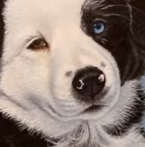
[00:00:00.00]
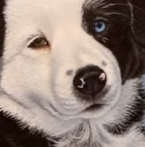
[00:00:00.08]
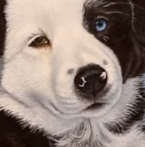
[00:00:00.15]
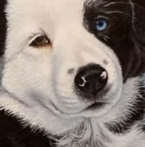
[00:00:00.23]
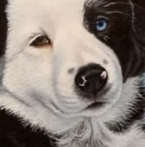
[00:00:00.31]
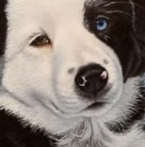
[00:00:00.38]

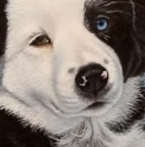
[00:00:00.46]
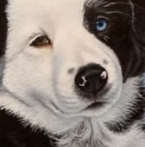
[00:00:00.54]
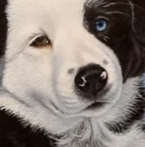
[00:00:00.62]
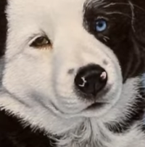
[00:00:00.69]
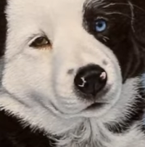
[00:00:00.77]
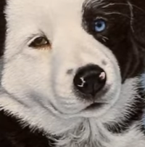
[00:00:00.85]

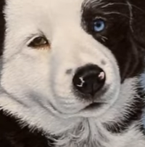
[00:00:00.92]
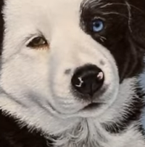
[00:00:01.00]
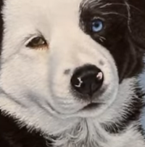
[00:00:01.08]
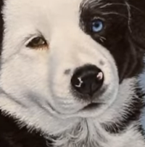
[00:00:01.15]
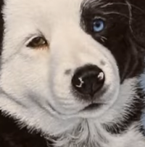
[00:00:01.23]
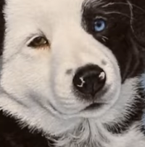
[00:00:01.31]

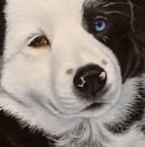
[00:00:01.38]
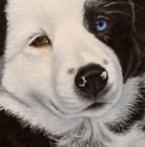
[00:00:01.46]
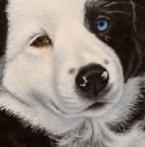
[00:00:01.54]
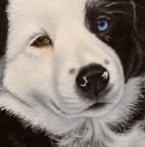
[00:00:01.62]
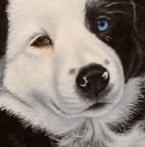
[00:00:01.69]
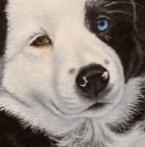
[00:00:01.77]

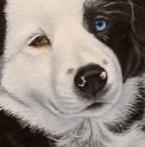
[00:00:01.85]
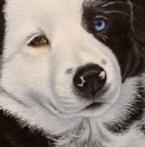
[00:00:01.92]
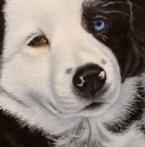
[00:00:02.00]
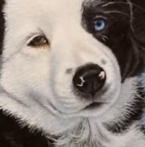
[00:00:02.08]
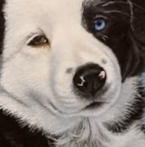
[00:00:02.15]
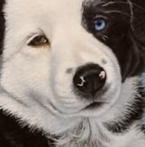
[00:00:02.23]

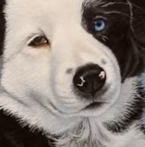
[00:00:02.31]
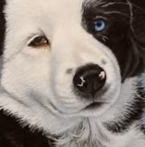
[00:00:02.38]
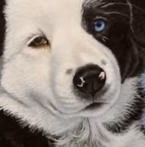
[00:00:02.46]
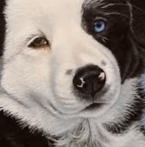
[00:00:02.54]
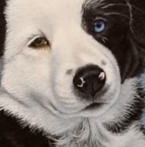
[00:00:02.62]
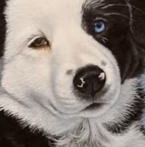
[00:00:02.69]

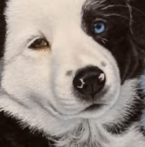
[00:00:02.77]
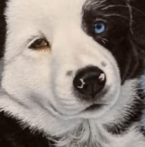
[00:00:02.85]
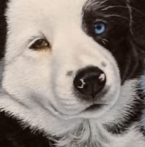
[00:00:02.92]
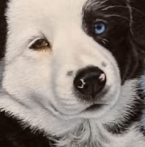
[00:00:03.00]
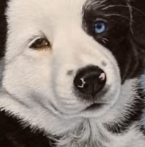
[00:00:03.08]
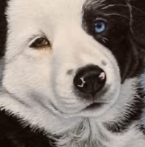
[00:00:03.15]

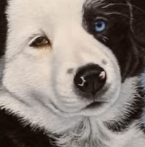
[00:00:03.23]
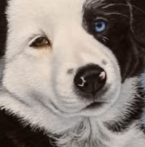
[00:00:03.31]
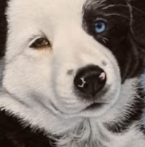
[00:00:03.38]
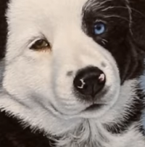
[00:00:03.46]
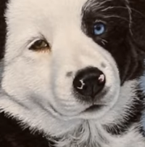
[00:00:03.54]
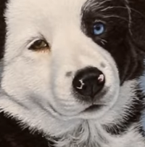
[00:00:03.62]

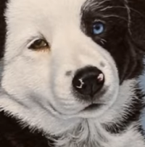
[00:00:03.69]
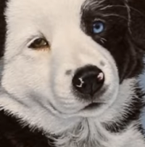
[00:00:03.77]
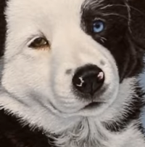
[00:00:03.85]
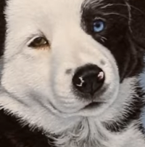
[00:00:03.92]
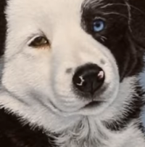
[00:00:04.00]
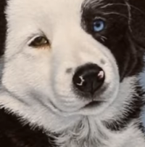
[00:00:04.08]

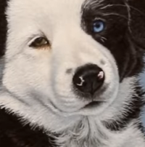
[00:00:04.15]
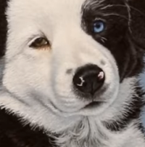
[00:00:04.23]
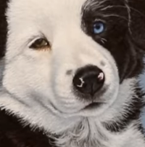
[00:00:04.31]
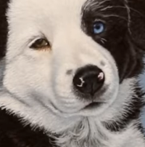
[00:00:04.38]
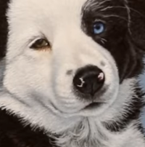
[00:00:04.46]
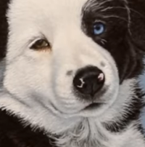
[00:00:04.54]

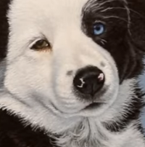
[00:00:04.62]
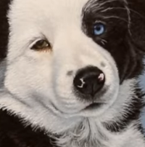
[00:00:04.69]
[no speech]